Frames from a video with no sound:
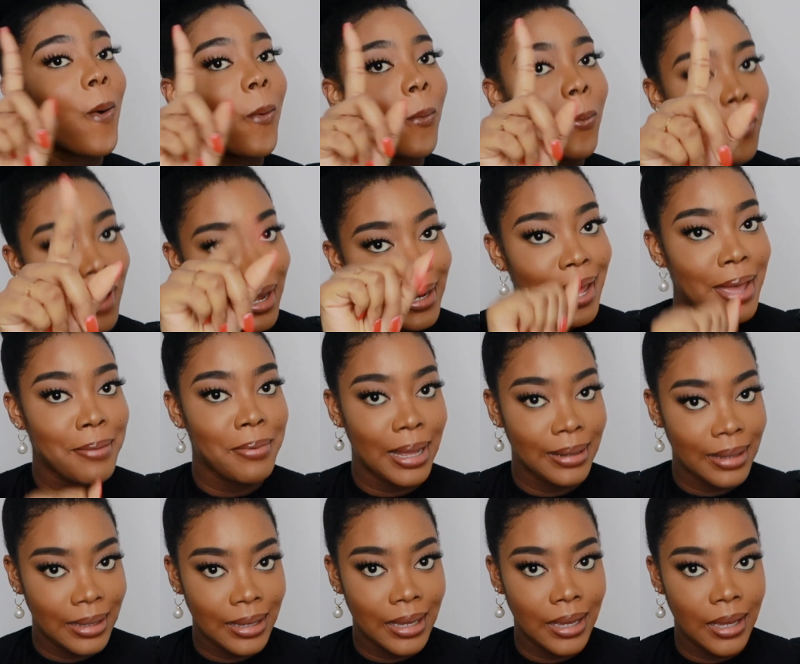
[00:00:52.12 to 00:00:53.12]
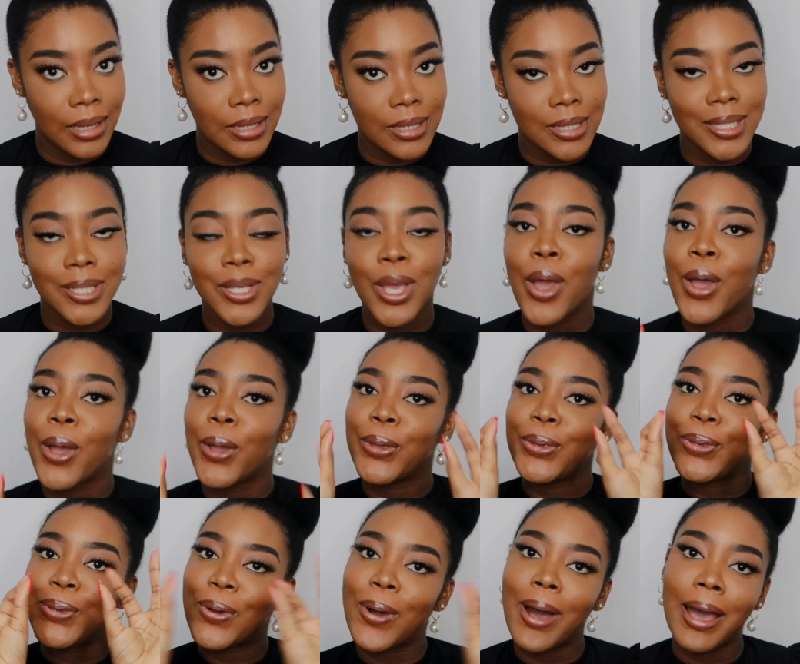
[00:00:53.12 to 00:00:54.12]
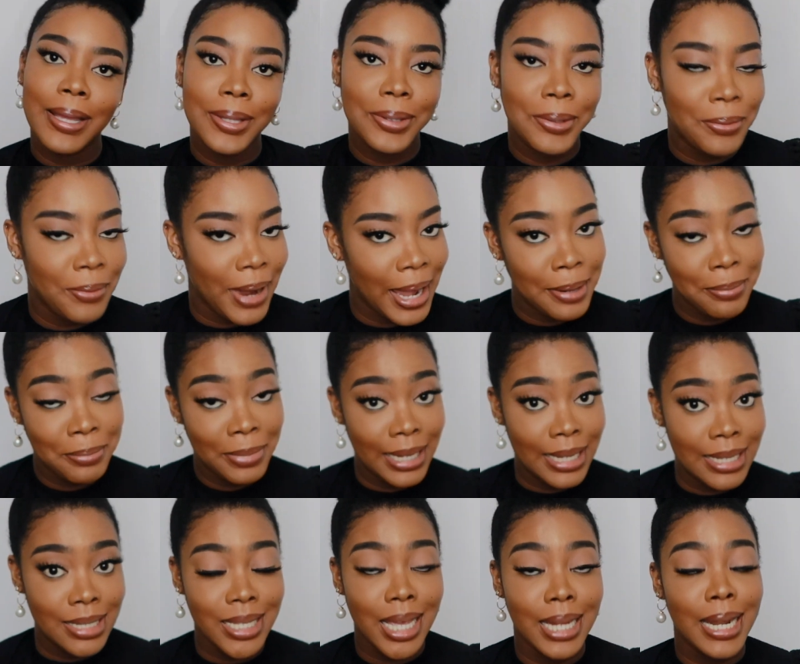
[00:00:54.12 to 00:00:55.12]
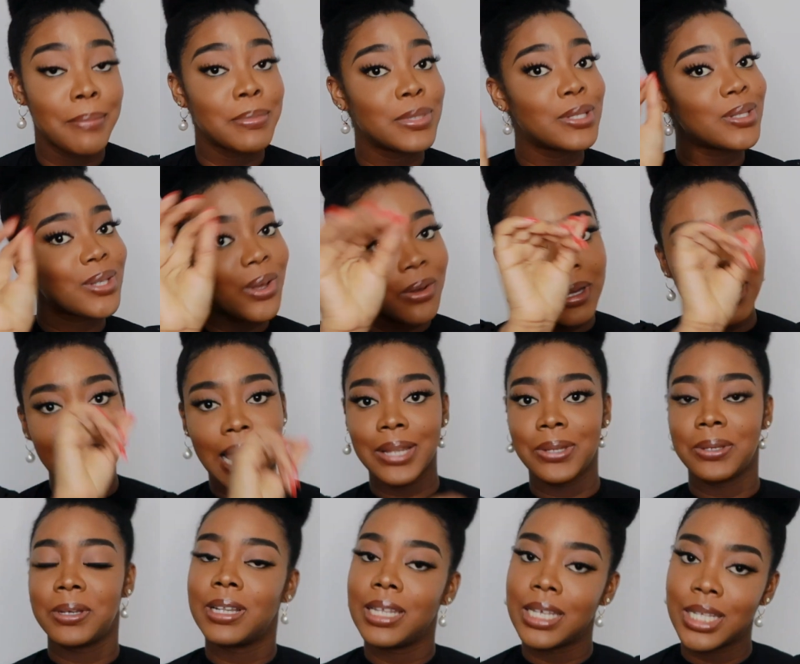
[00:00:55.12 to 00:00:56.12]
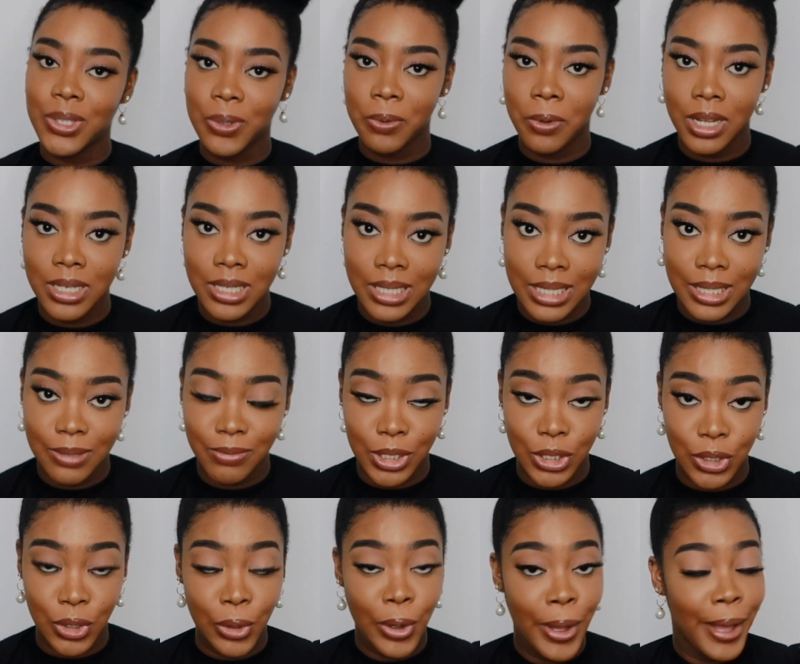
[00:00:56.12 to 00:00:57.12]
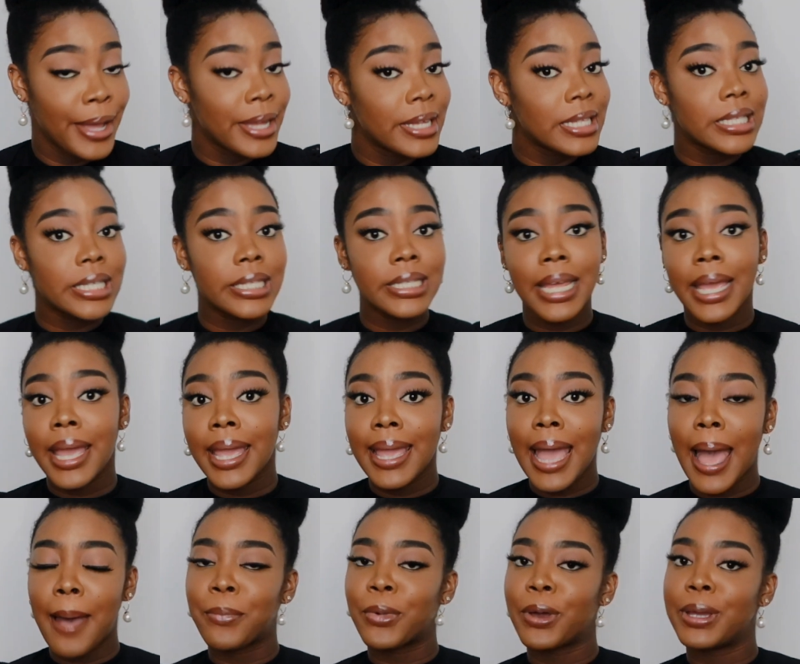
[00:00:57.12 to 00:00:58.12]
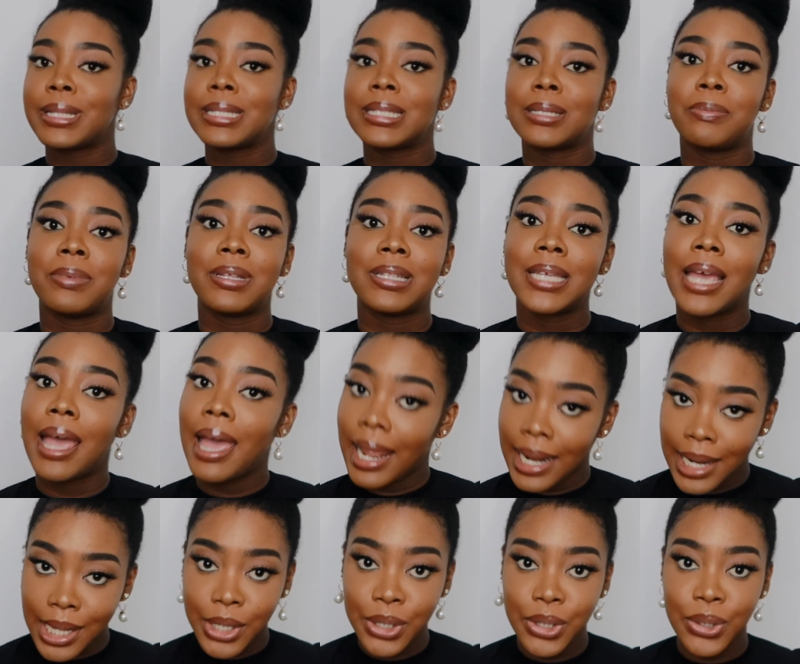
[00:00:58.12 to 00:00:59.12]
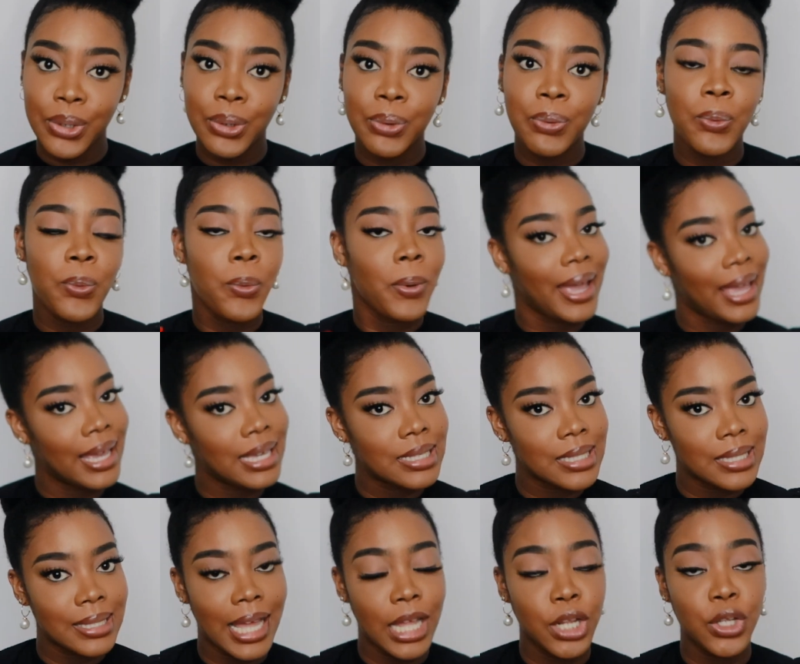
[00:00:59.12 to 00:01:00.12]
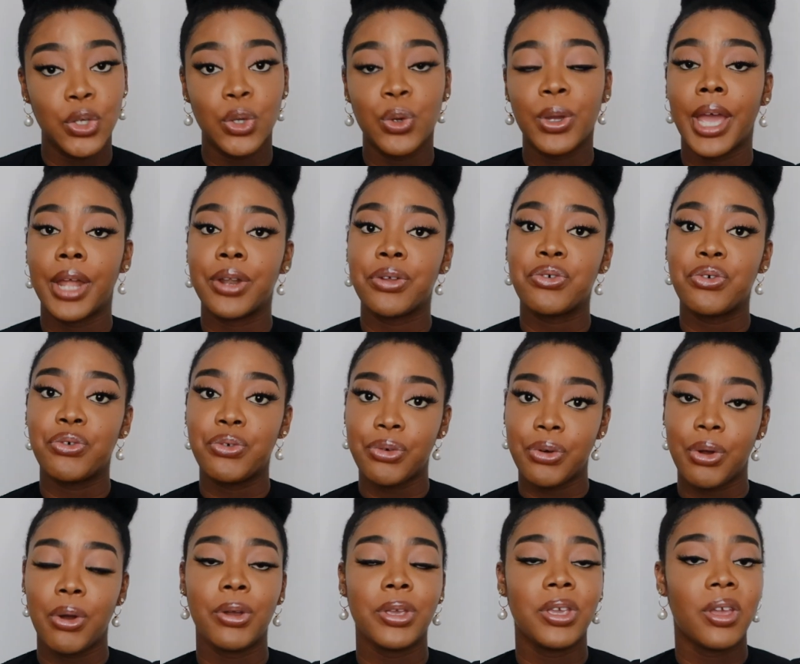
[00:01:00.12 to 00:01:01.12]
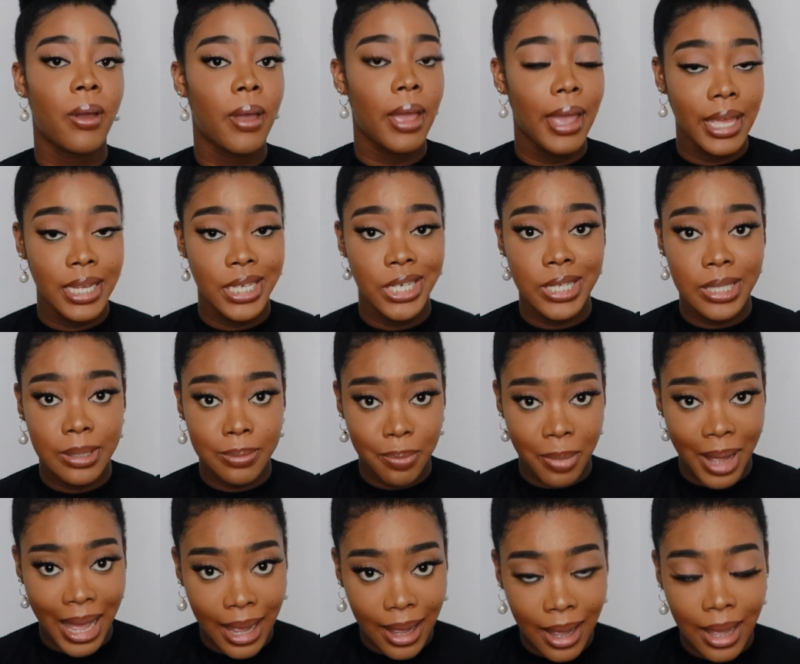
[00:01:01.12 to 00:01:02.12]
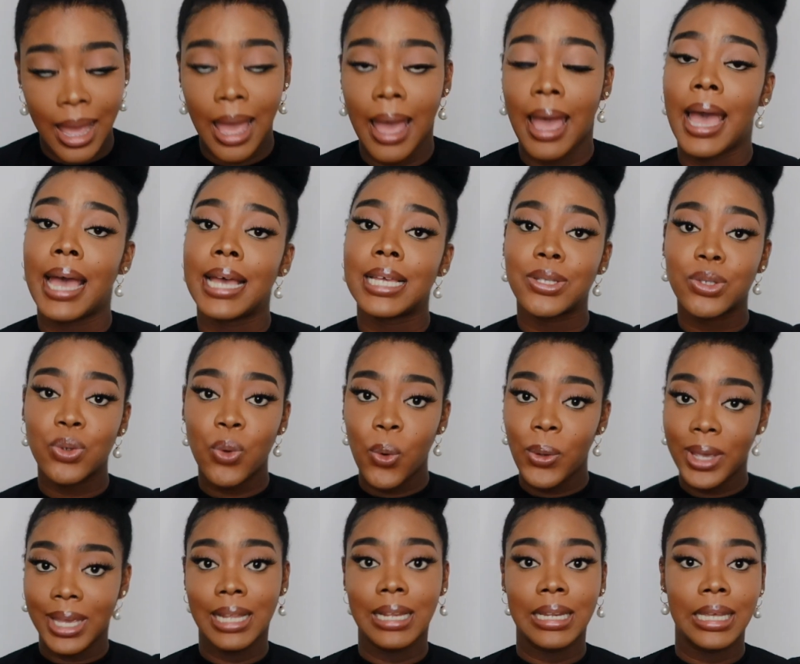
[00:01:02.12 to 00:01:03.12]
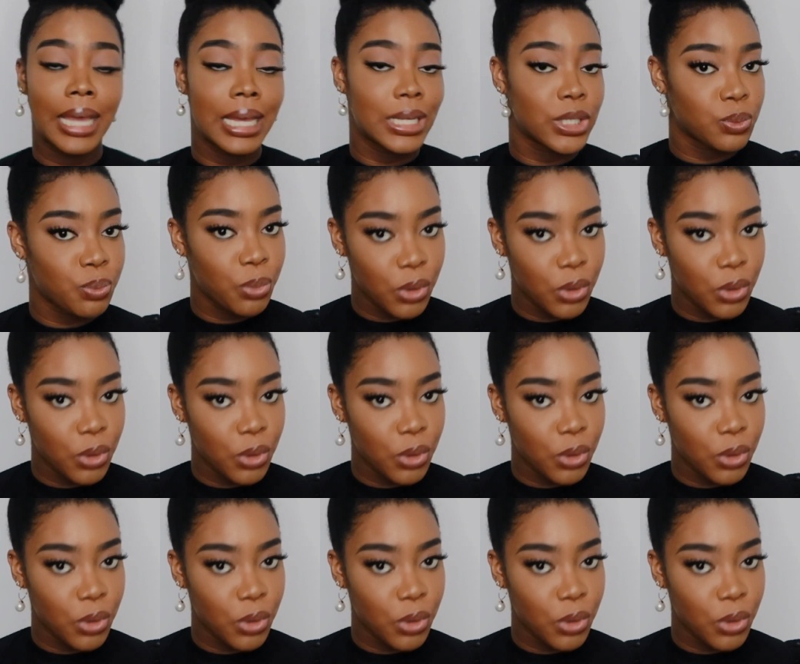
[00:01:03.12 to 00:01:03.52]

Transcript: Whatever the case, you are in the right place, and I'm so glad you clicked to watch this video. Today I'm going to be telling you ways that you can grow your edges back as quickly as